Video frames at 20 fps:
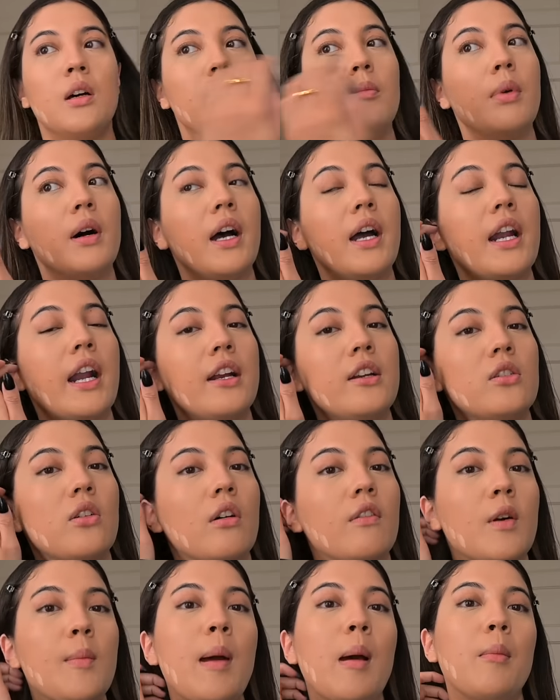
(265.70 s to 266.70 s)
but I don't
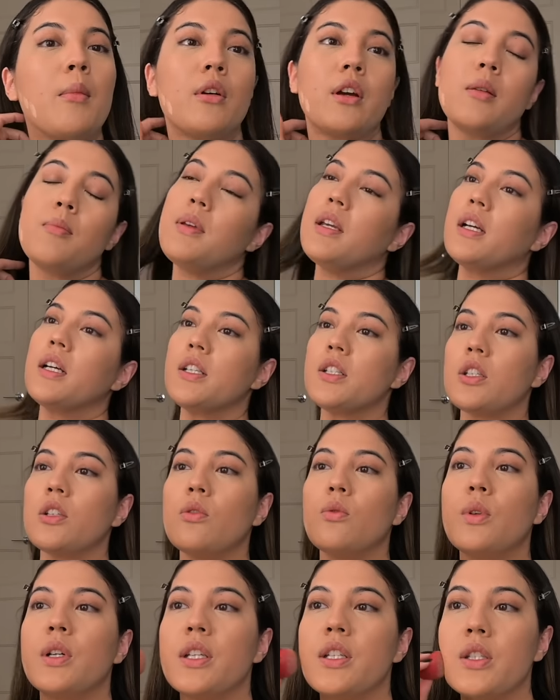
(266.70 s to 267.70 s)
remember it because it
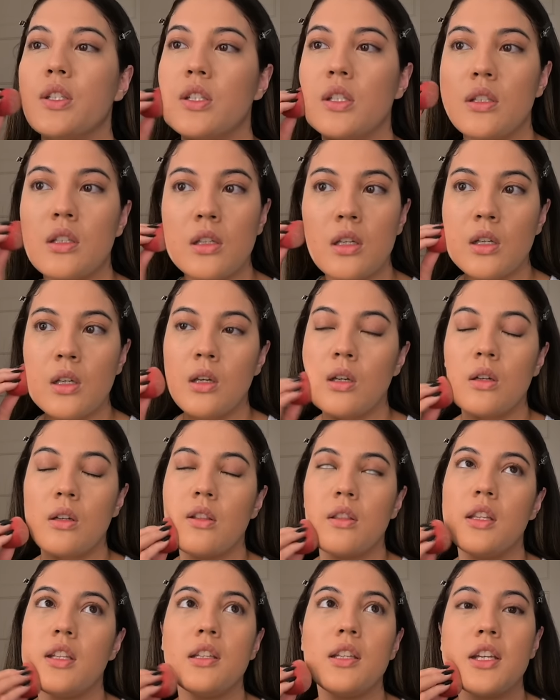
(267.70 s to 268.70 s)
was
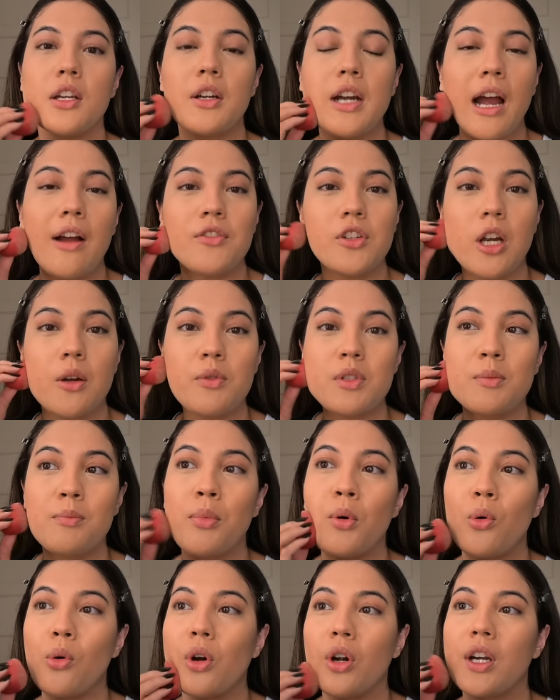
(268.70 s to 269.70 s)
the year after I was
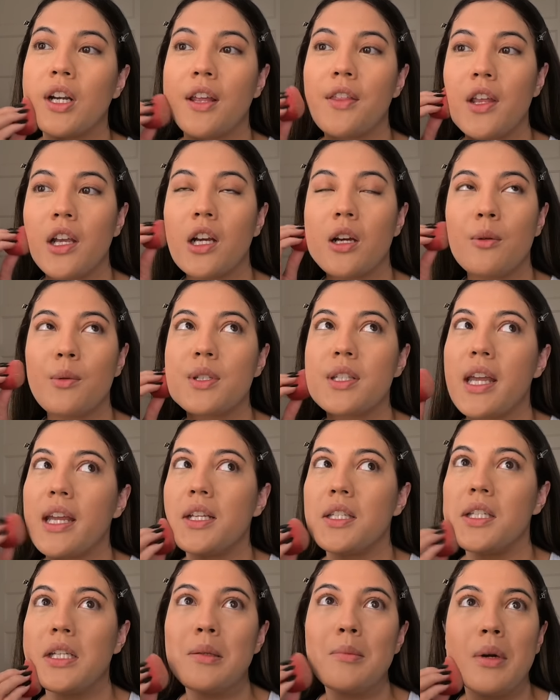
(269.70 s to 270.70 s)
born. I think I was
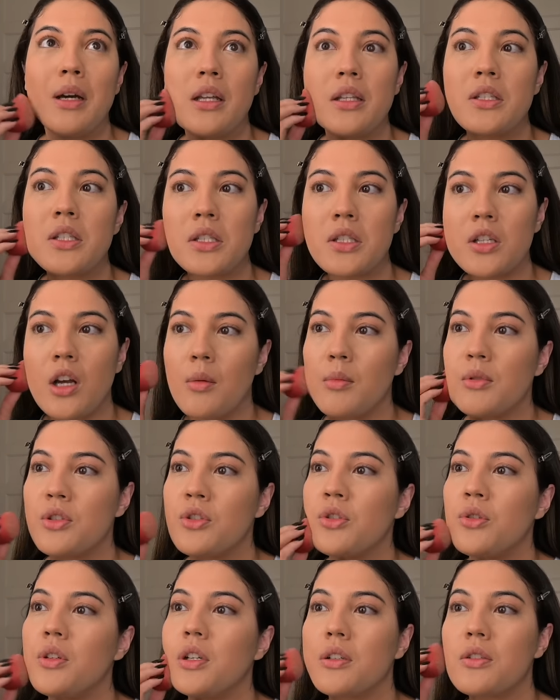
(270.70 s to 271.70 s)
18 months, almost
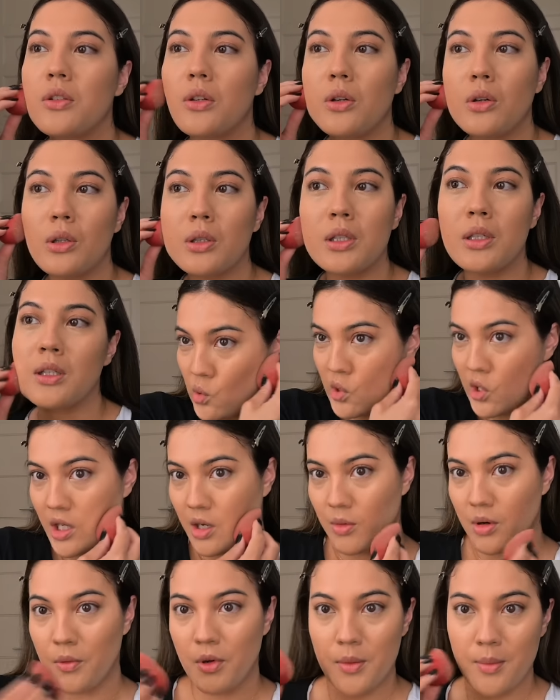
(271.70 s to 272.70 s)
2 years old. I
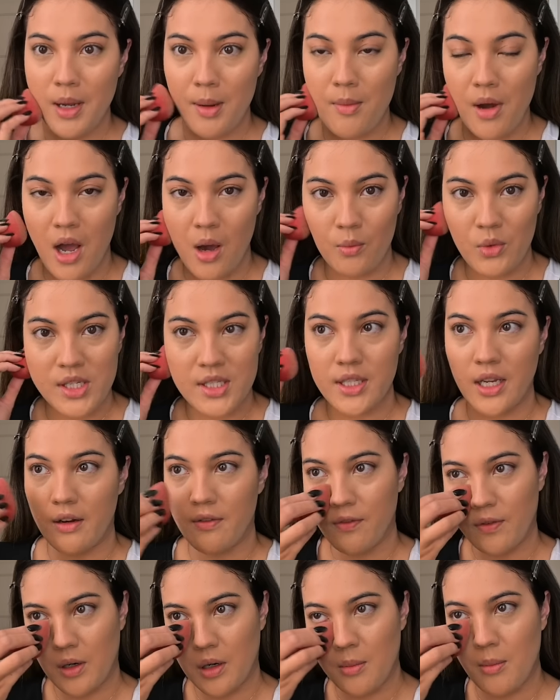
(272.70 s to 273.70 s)
went with my mom, we
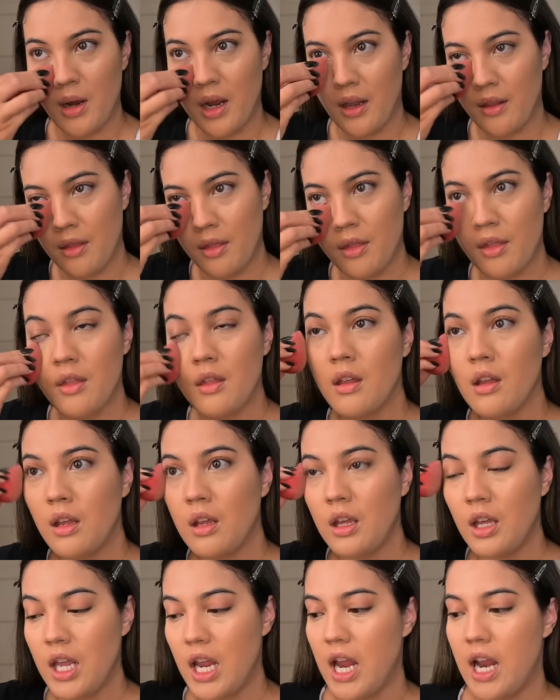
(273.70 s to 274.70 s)
stayed for a month,
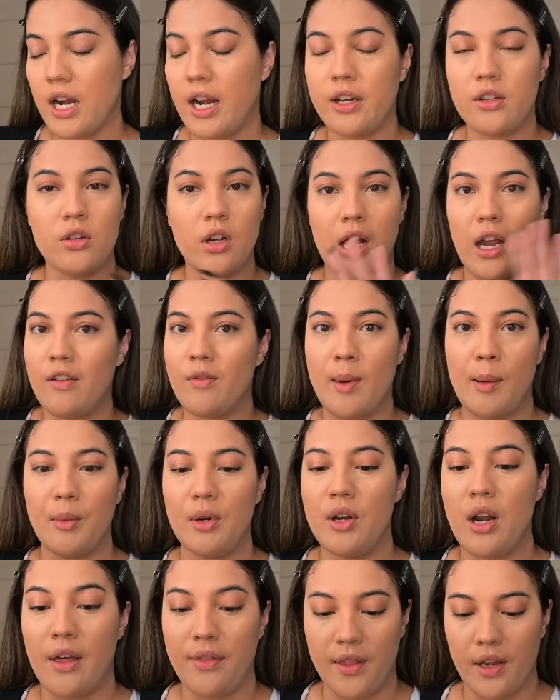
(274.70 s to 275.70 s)
and I remember
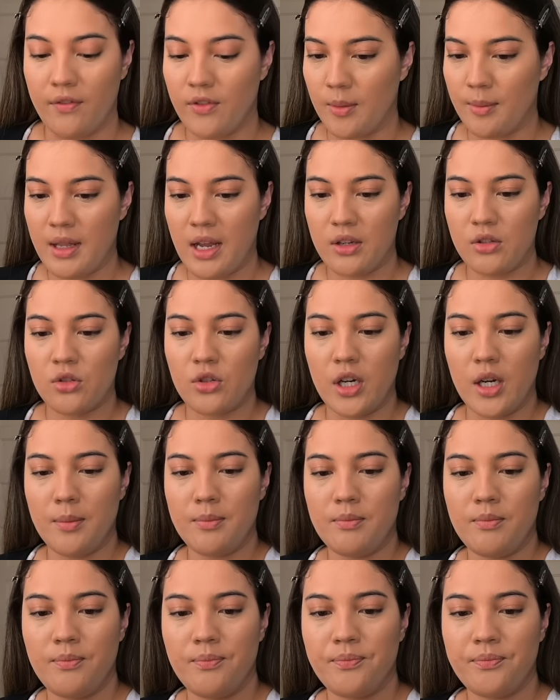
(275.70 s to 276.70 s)
nothing from that trip.
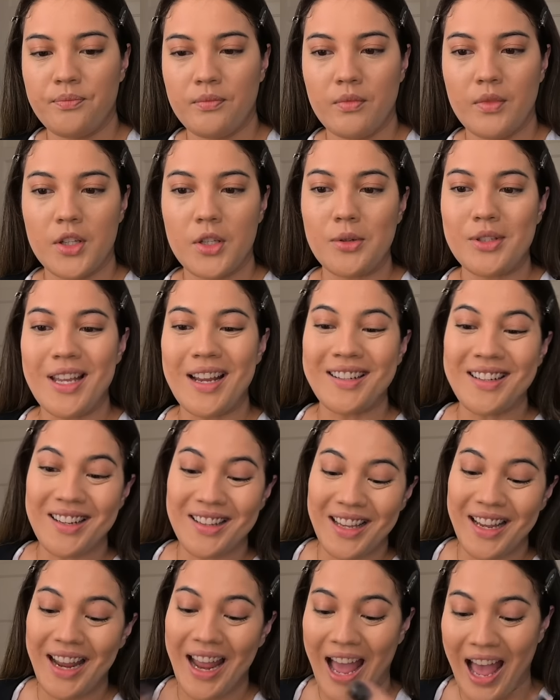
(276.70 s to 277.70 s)
So
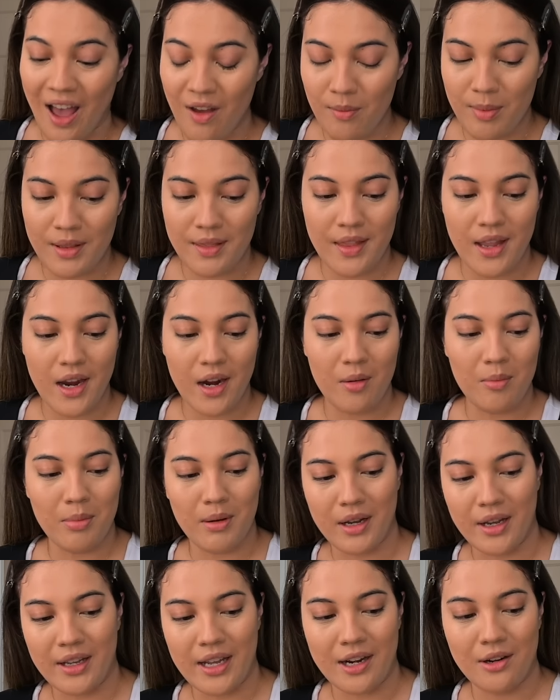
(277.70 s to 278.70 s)
technically I have been there,
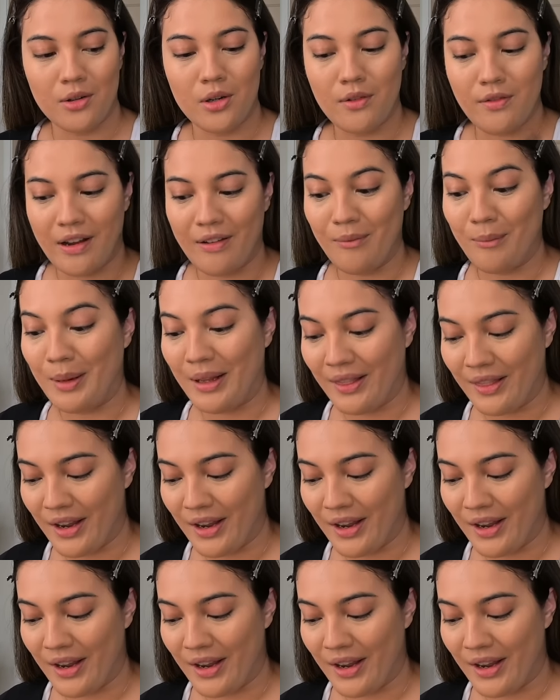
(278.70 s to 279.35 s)
but I don't know if I've been